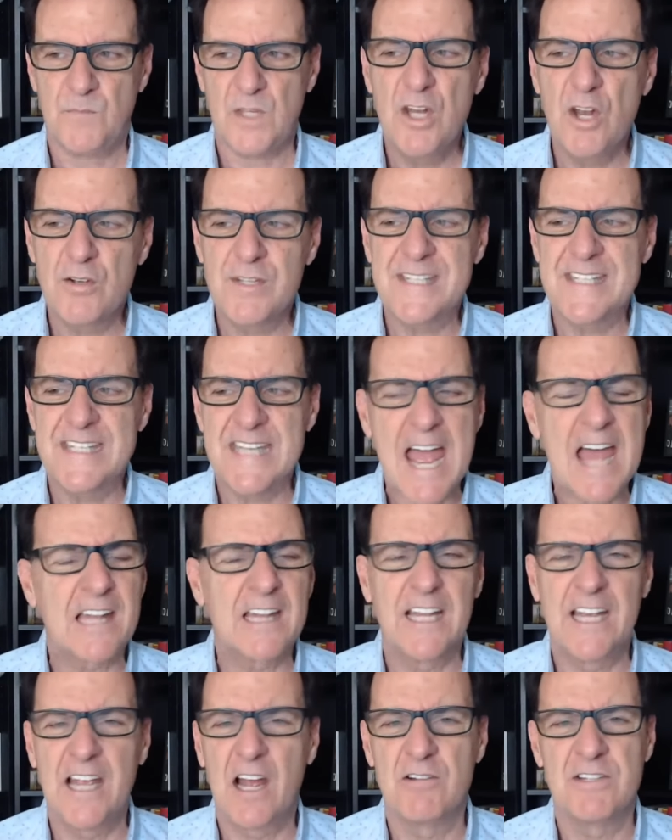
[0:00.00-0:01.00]
you know,
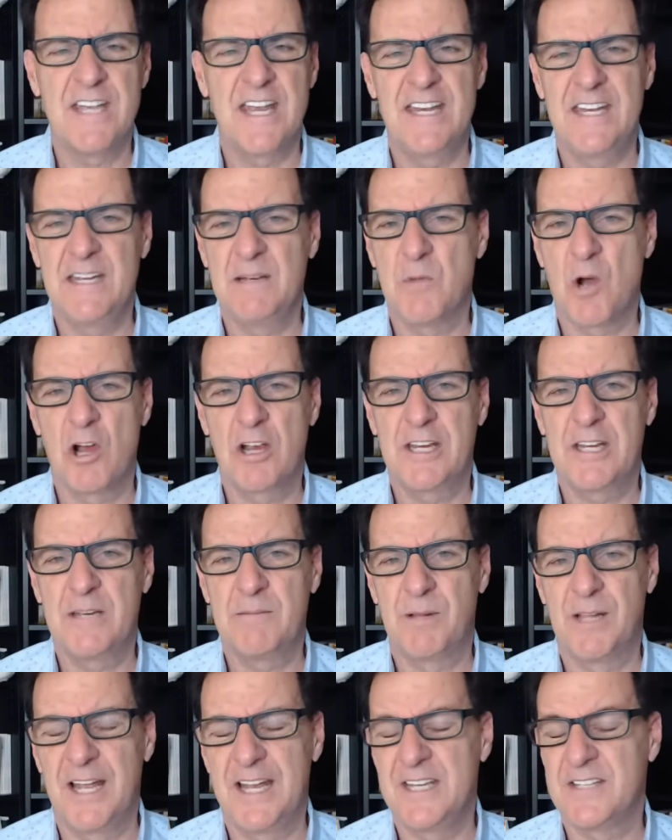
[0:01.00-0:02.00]
sadly, our dating
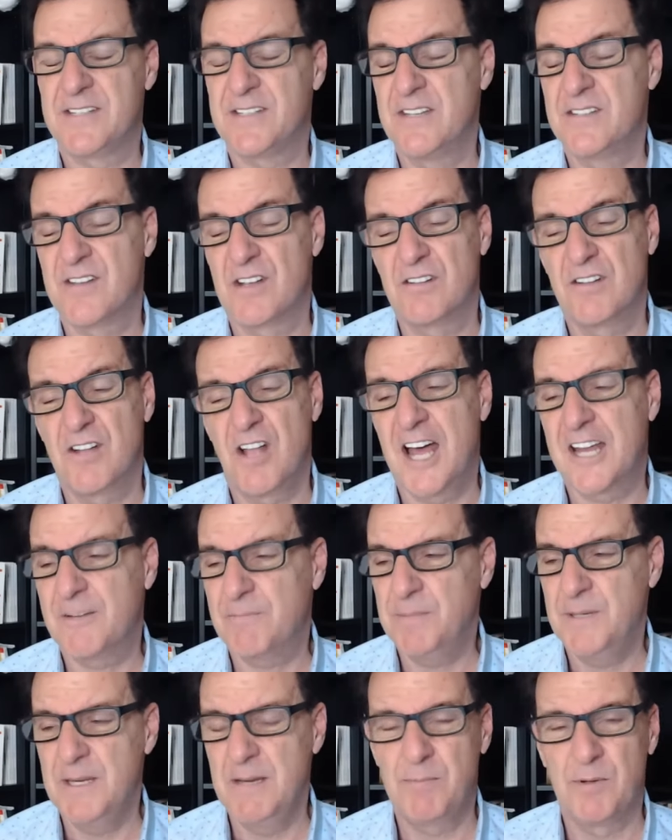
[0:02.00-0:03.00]
marketplace is a lot
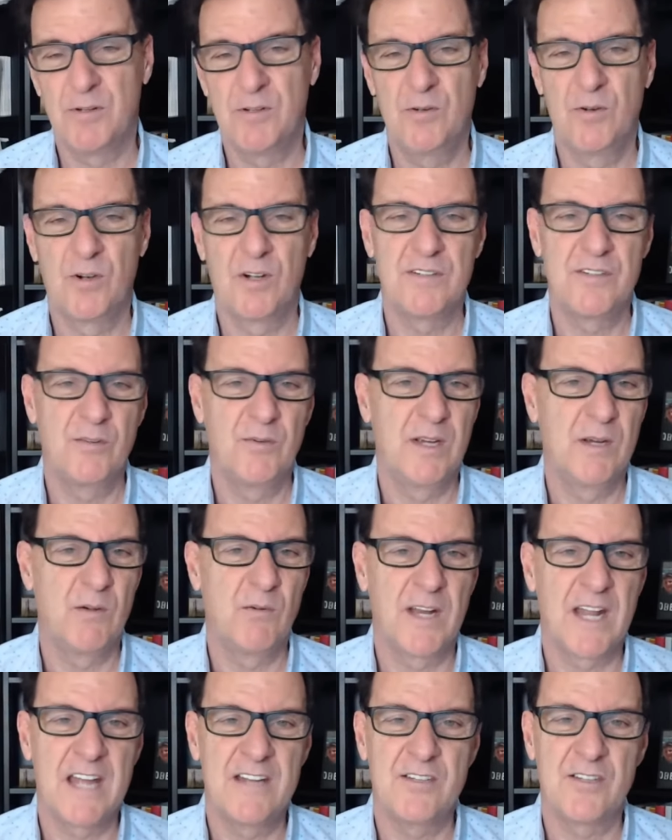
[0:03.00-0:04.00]
of people who are doing
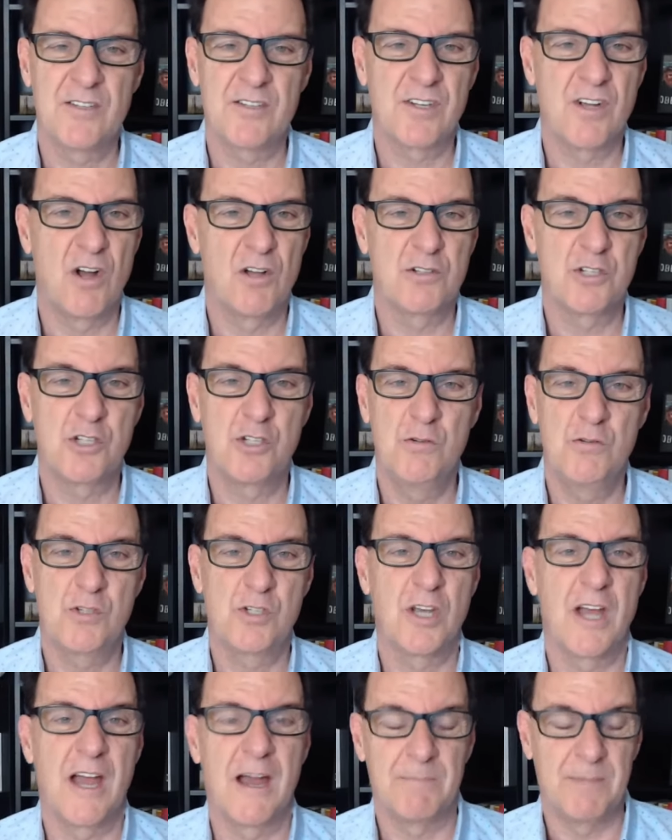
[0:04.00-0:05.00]
what I just call shoe
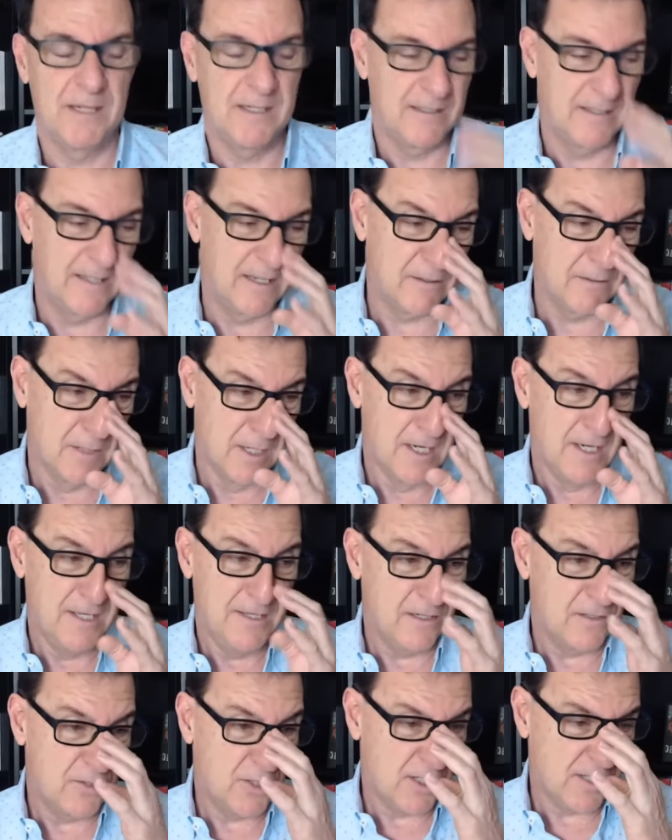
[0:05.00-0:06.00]
shopping. They're
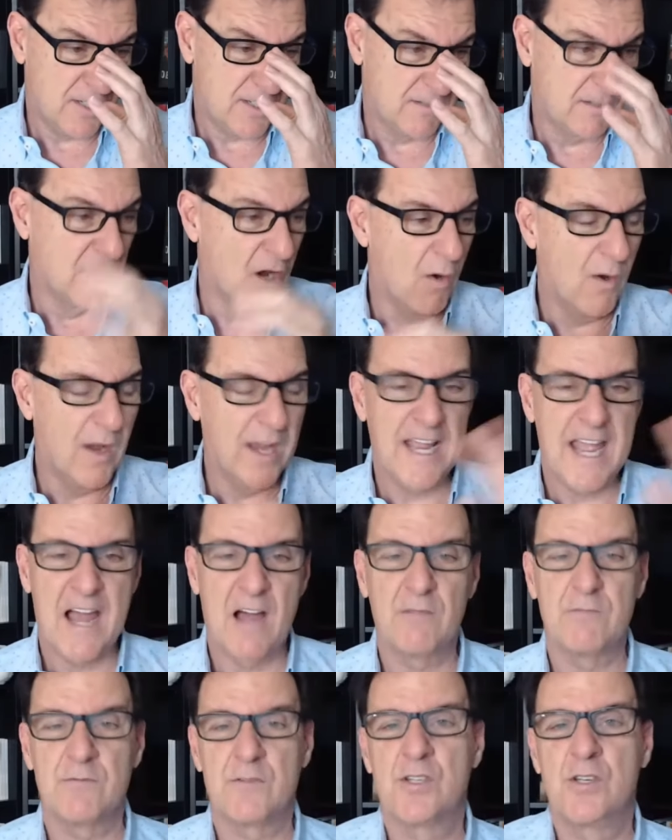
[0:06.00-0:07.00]
they're just going
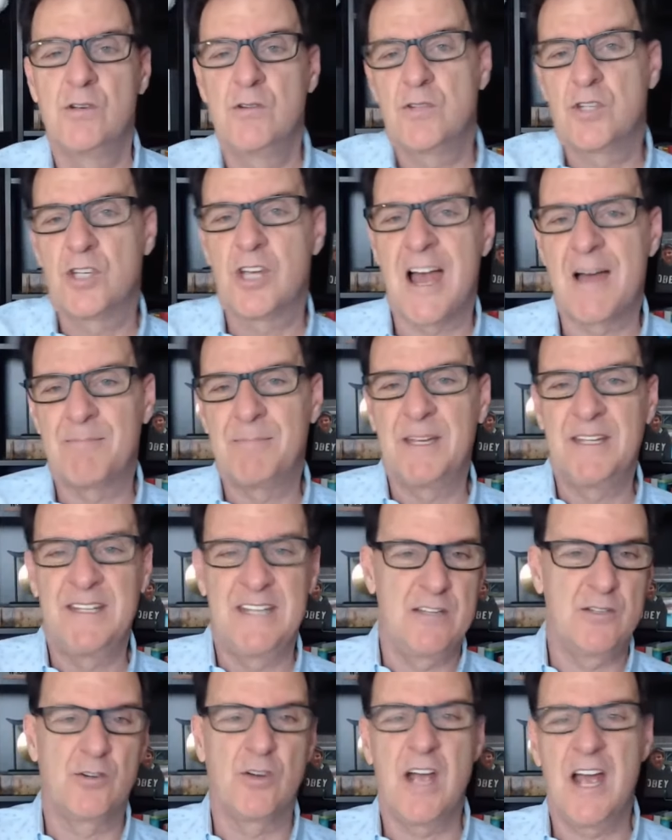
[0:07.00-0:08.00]
out shoe shopping.
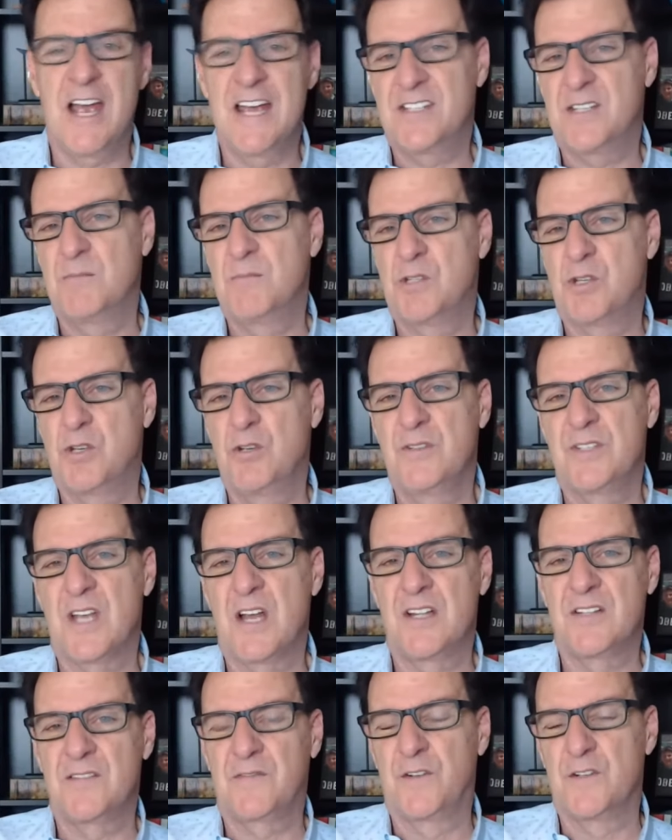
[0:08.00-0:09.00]
They try some shoes
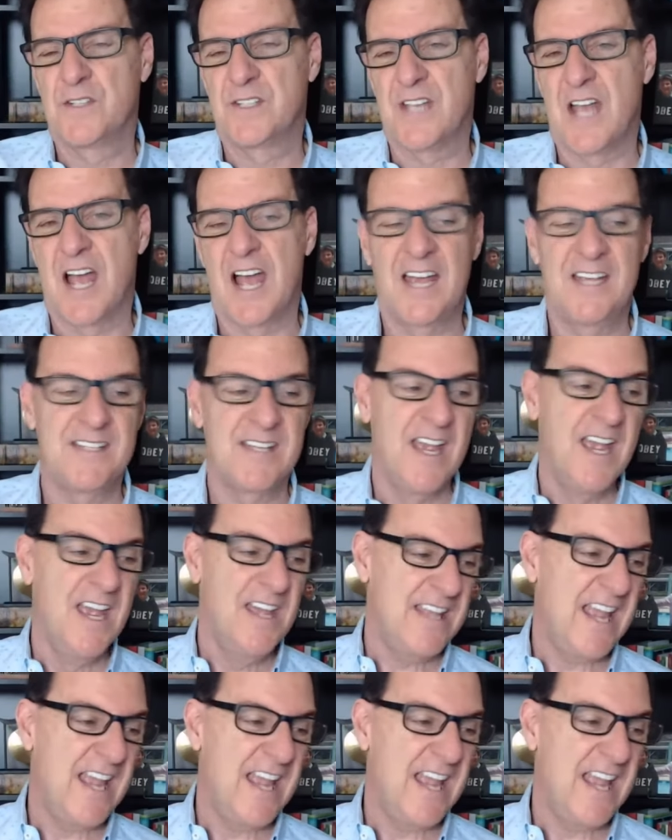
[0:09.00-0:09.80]
on for size.